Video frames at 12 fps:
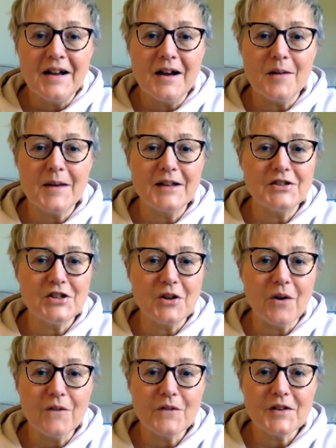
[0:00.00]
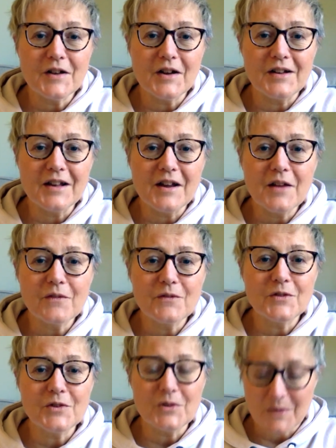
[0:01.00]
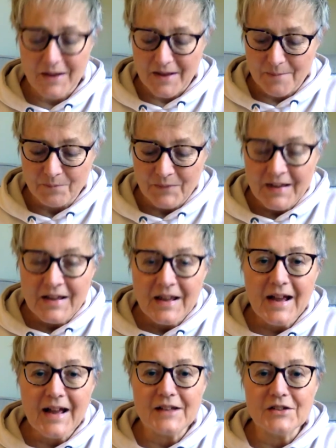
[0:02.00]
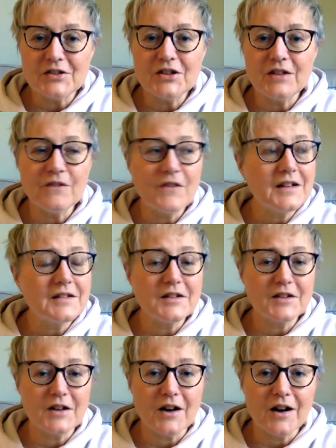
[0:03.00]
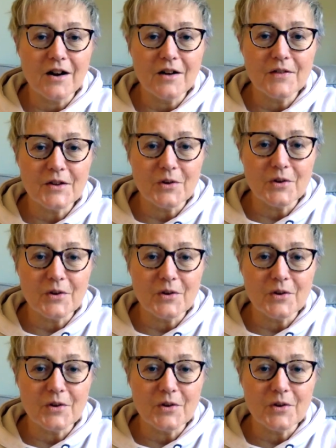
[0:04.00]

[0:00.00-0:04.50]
um, and she offered her life to him. And she felt in her heart that